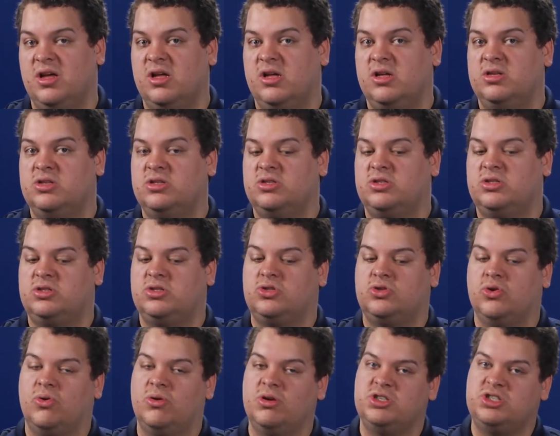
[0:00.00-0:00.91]

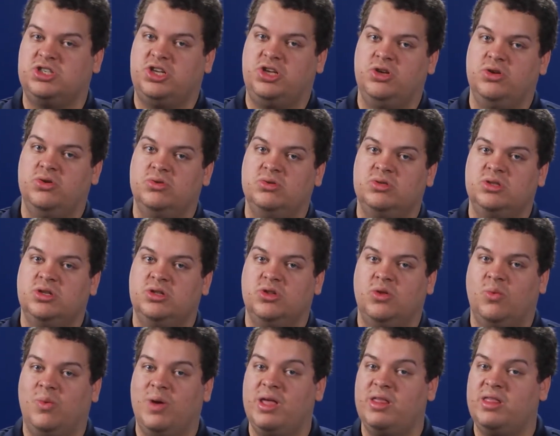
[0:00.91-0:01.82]
Storage queues,
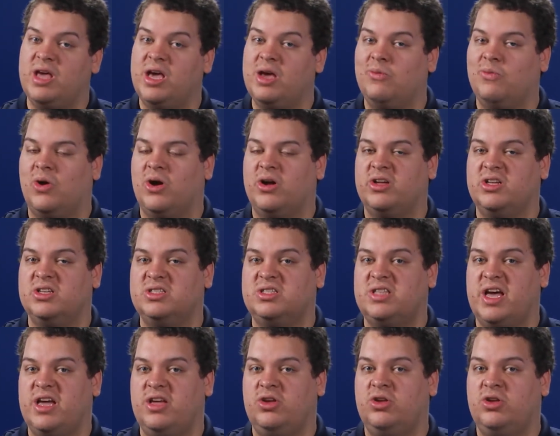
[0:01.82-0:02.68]
the way they work is that